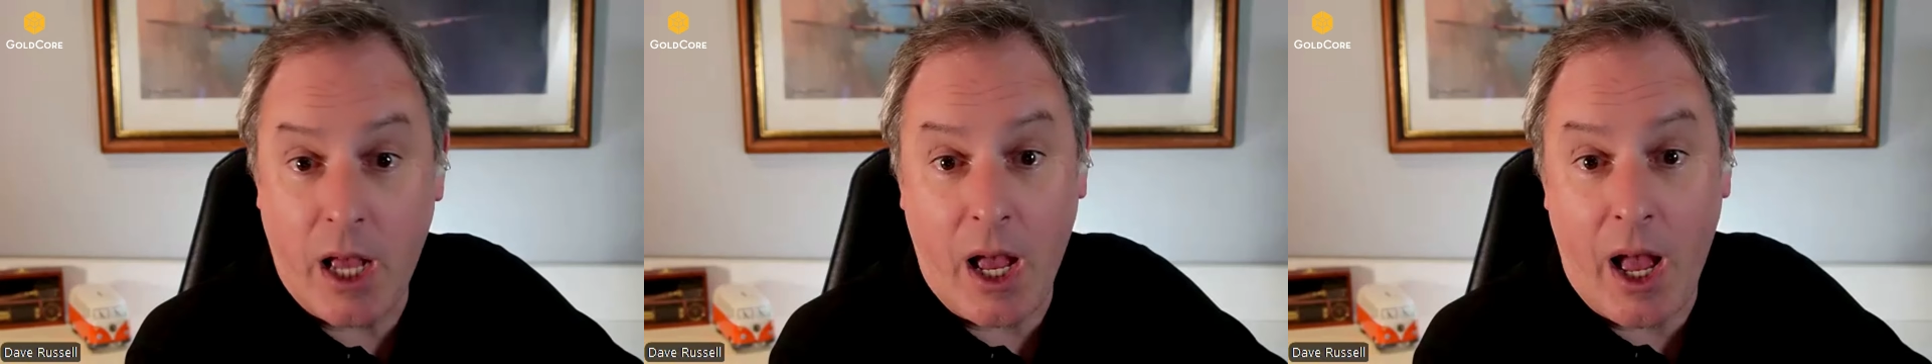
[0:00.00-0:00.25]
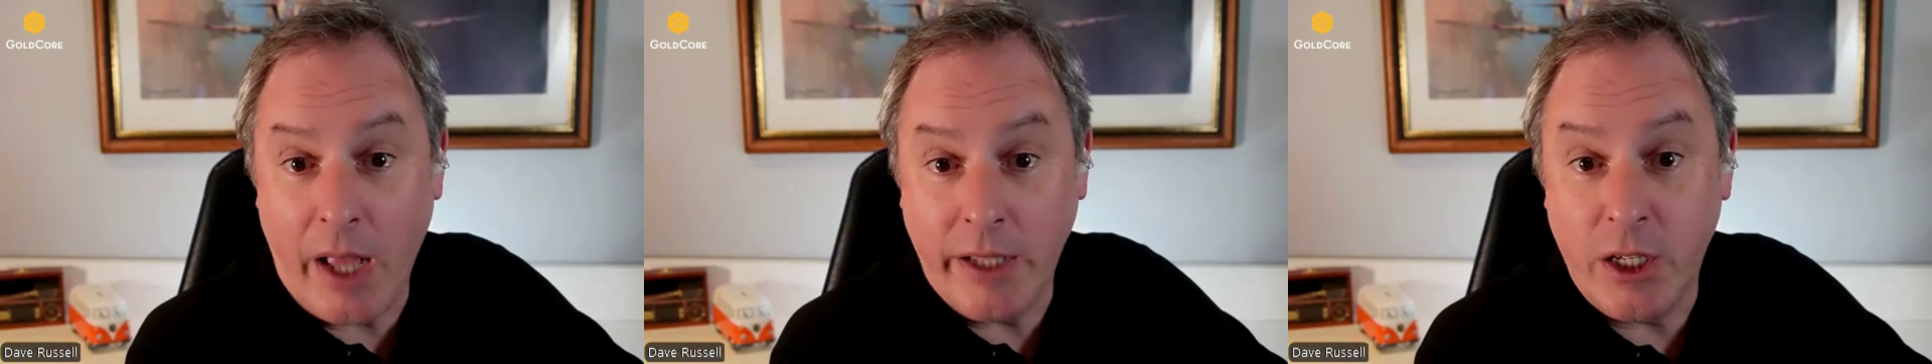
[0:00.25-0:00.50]

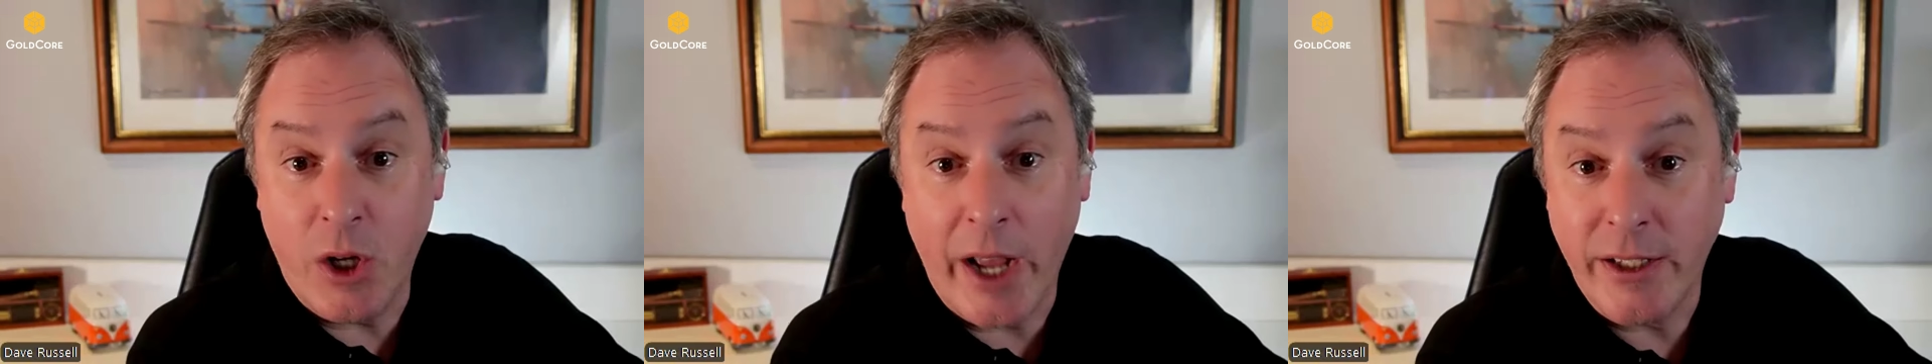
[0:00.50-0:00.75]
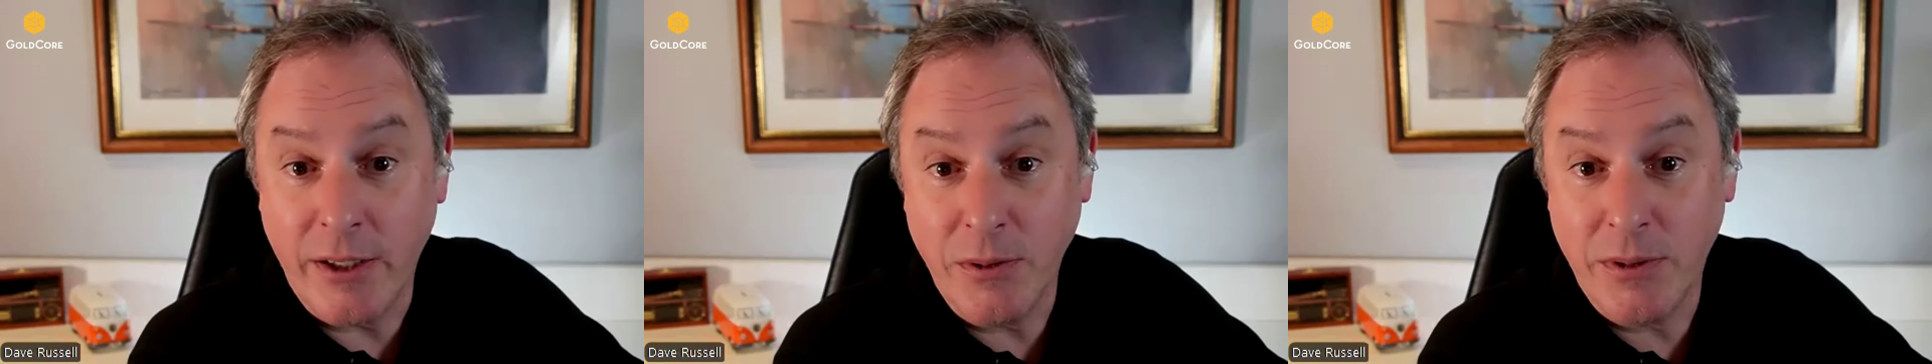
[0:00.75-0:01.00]
I don't. I
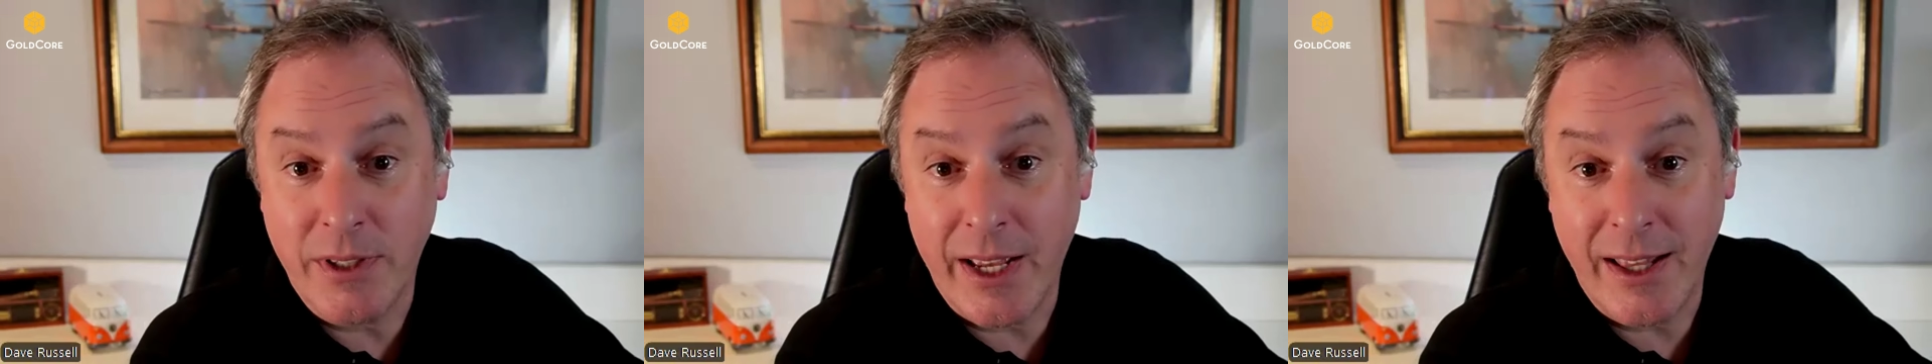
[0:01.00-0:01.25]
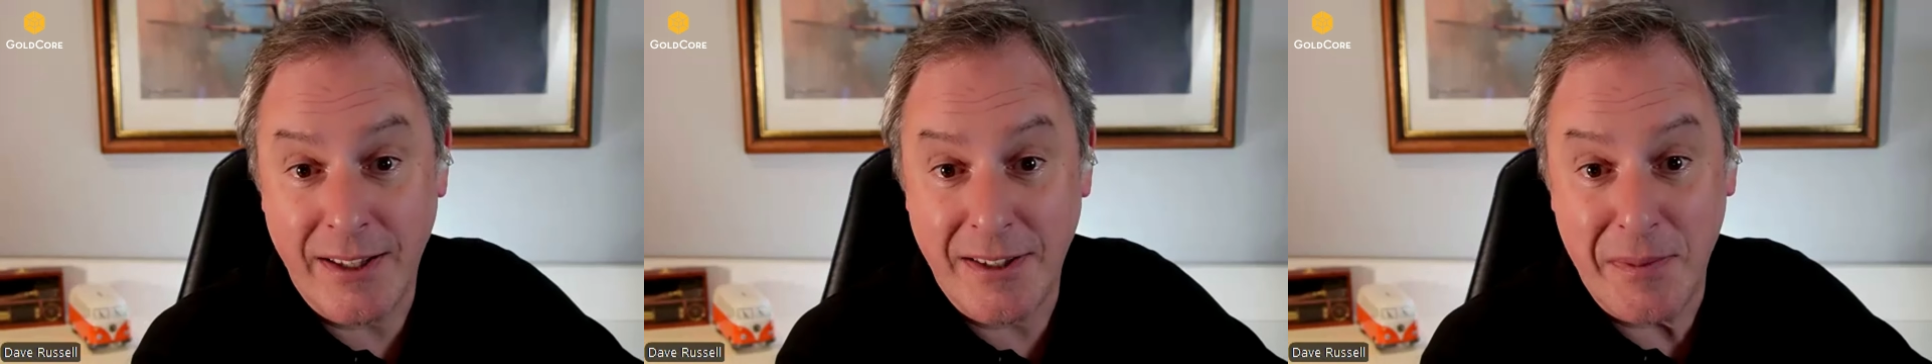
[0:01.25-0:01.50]
don't say
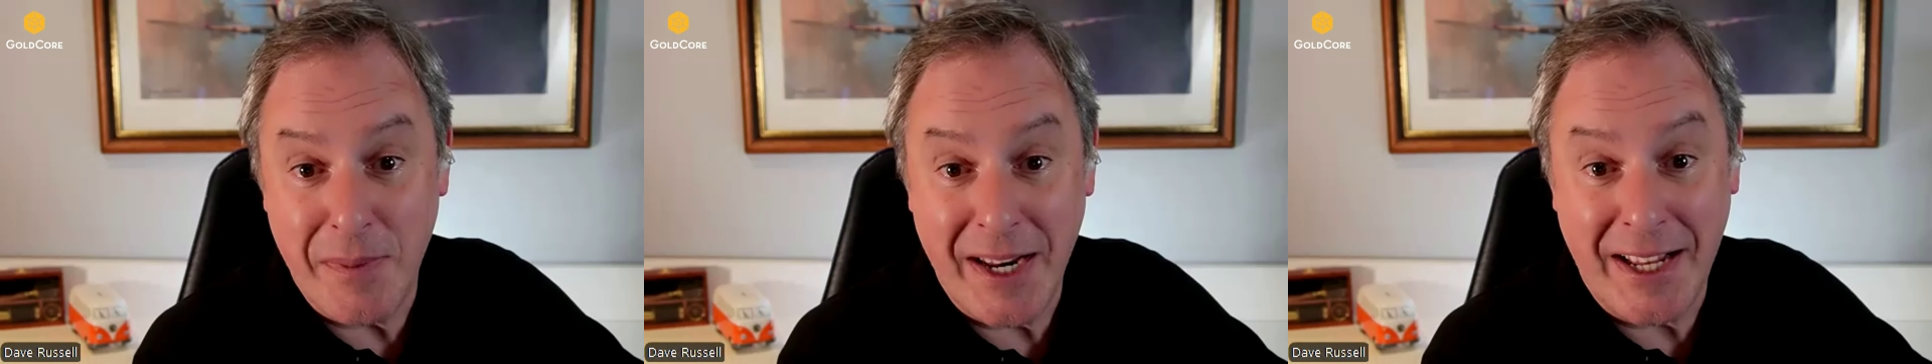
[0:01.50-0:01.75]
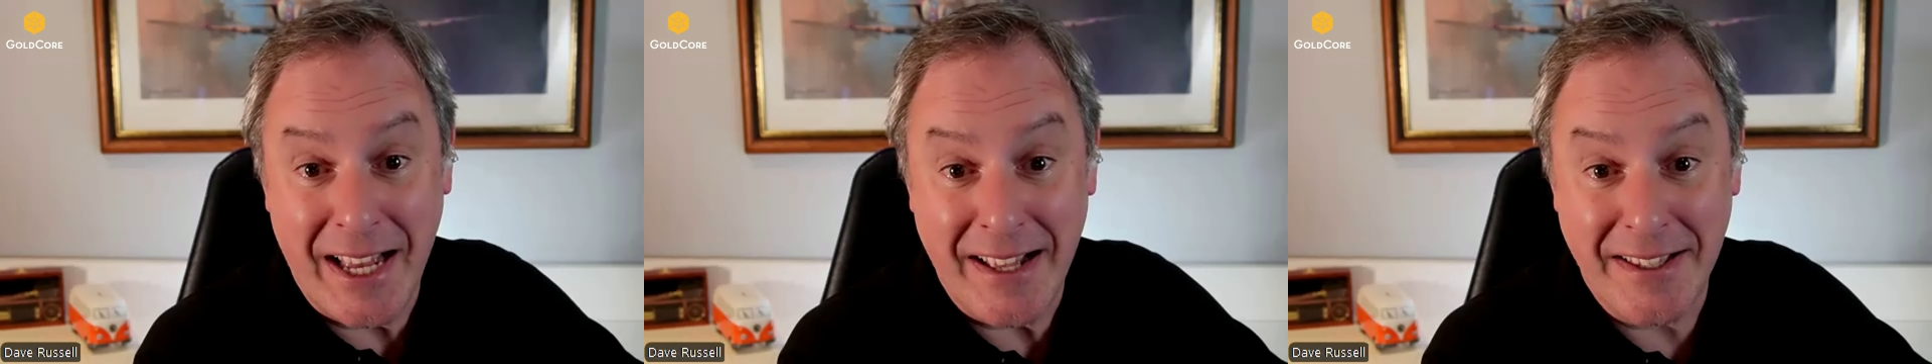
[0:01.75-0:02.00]
this to many
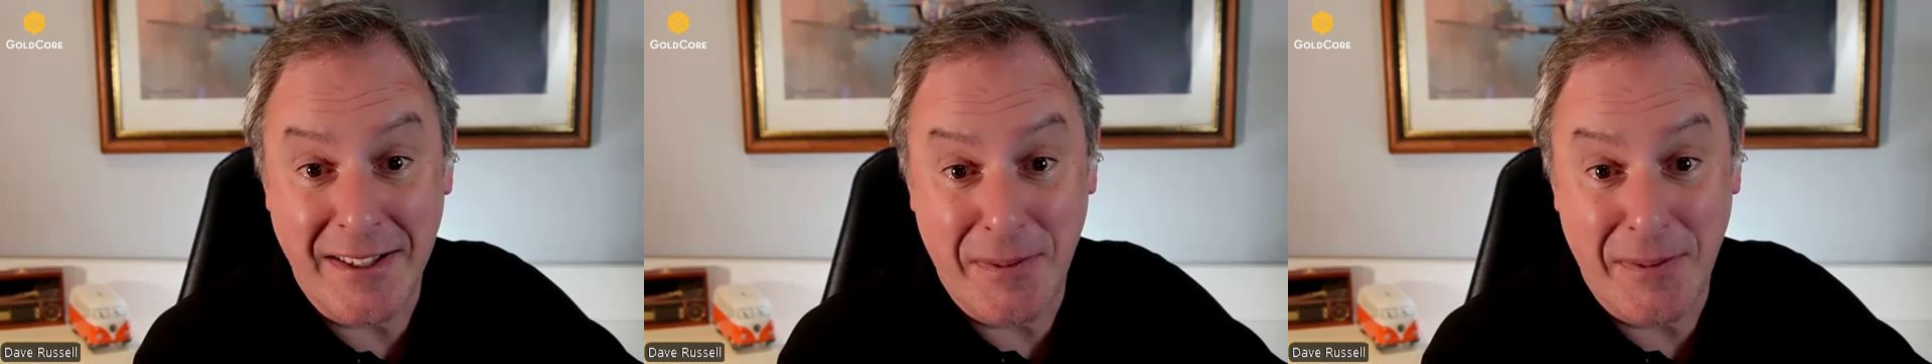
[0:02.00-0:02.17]
guests,